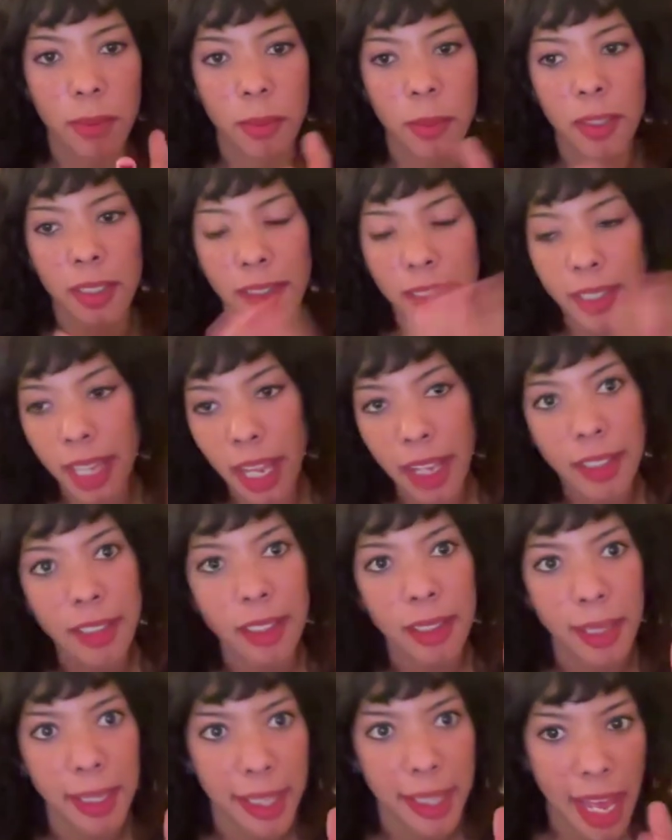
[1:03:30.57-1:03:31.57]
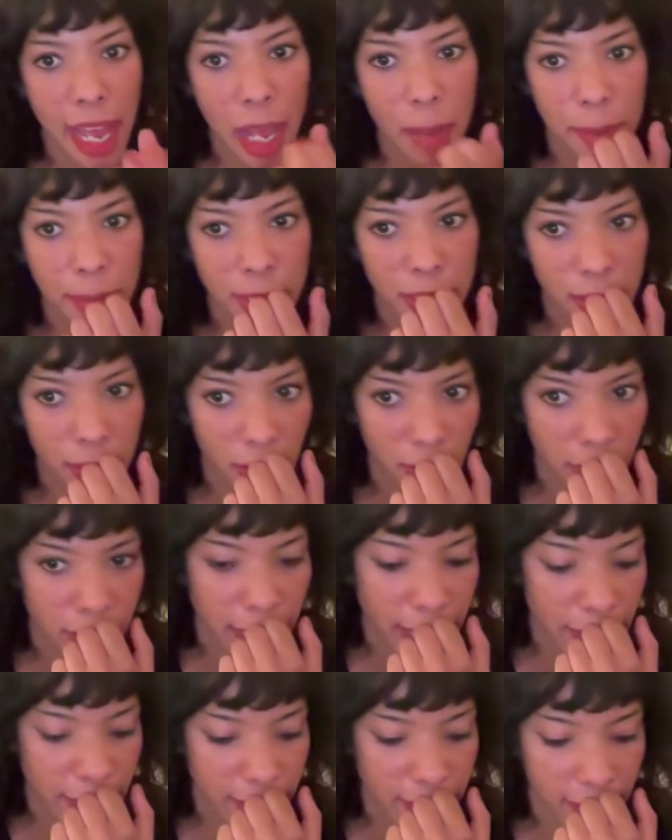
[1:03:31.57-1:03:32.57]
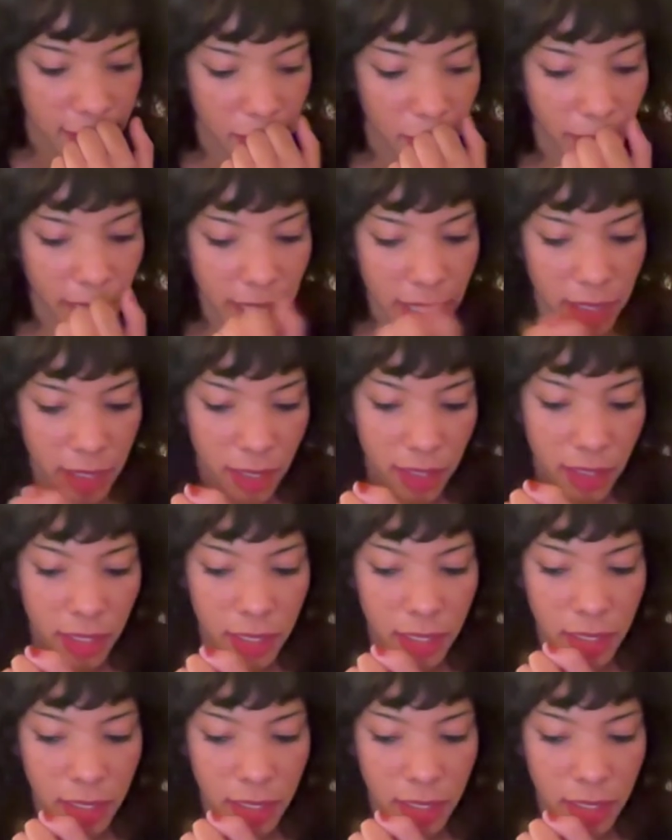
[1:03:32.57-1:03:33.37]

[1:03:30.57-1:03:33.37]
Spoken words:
this gas leak that happened in our house and we had